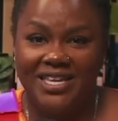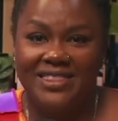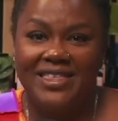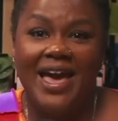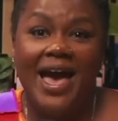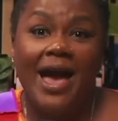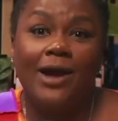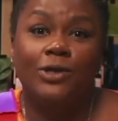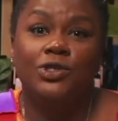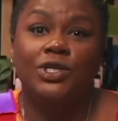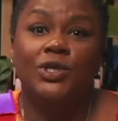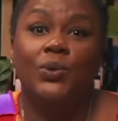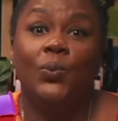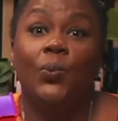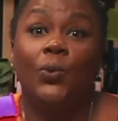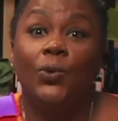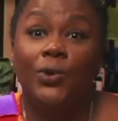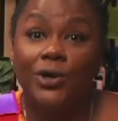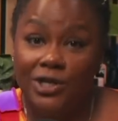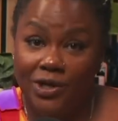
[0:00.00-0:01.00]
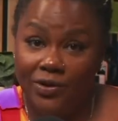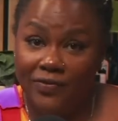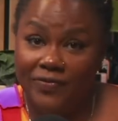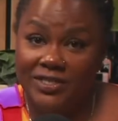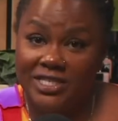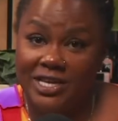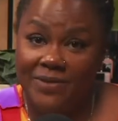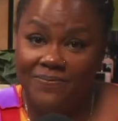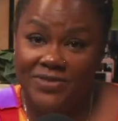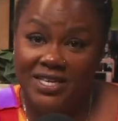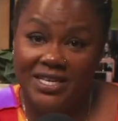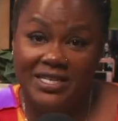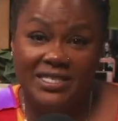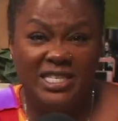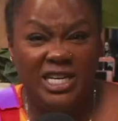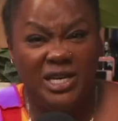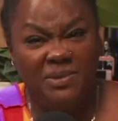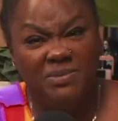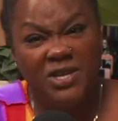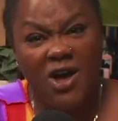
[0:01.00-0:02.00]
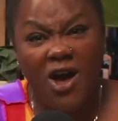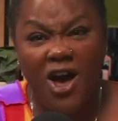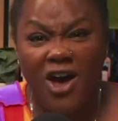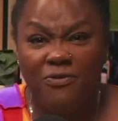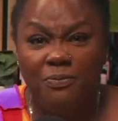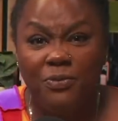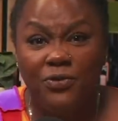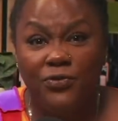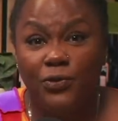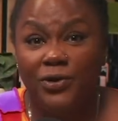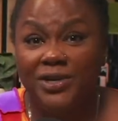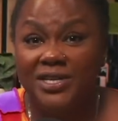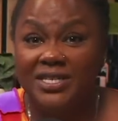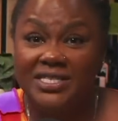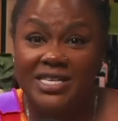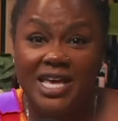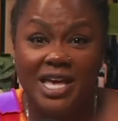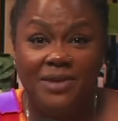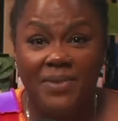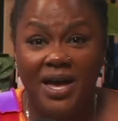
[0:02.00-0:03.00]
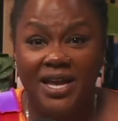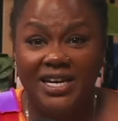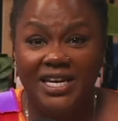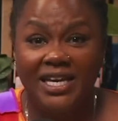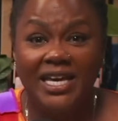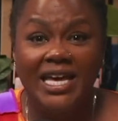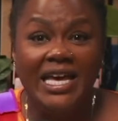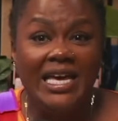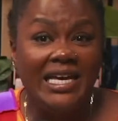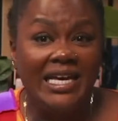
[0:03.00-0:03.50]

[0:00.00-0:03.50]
They actually warn you if something seems off before you send money.